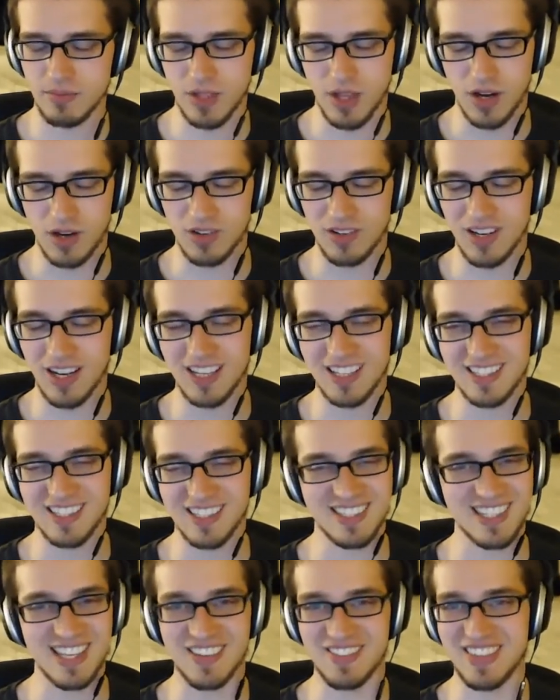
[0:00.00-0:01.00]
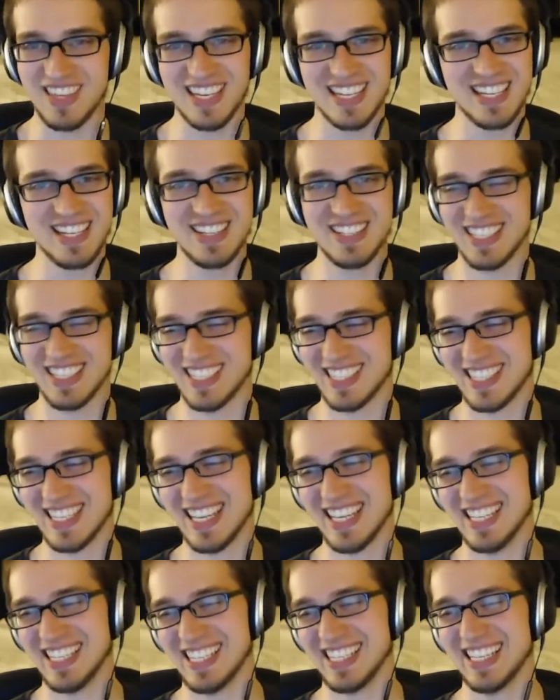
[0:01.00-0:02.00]
No, I did the same thing you
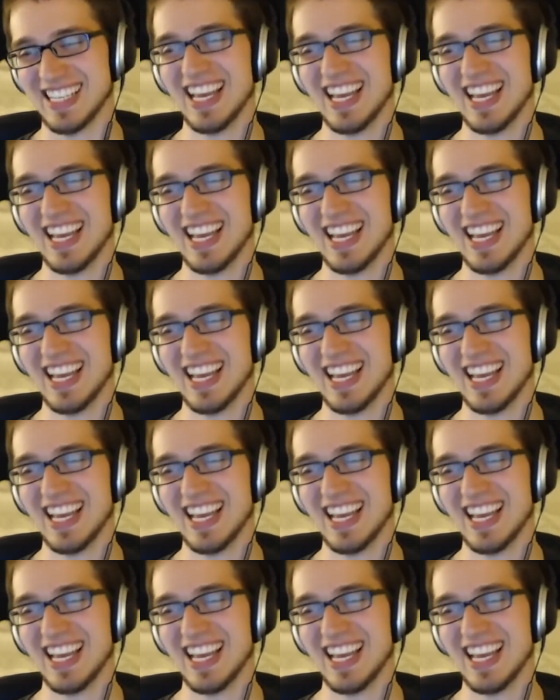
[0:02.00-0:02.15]
just did.